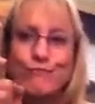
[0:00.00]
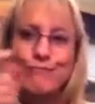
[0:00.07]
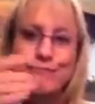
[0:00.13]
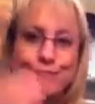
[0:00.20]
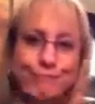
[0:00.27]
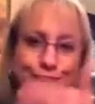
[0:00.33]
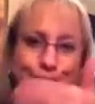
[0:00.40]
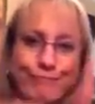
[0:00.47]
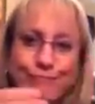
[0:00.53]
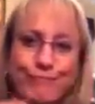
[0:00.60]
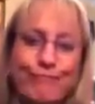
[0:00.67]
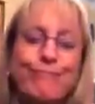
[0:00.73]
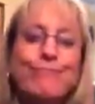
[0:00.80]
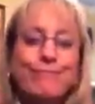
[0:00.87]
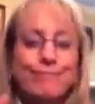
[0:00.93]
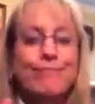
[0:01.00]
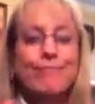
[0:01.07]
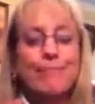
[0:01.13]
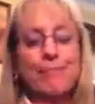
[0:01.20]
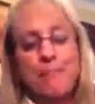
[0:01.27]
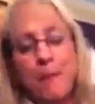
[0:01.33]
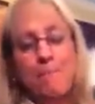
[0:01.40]
She is knowledgeable
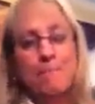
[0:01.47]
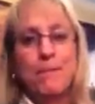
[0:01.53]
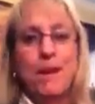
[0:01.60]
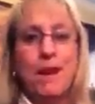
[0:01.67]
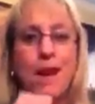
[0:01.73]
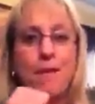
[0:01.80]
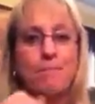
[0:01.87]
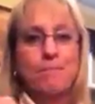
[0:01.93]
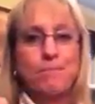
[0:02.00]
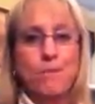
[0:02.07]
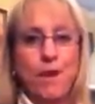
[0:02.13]
about how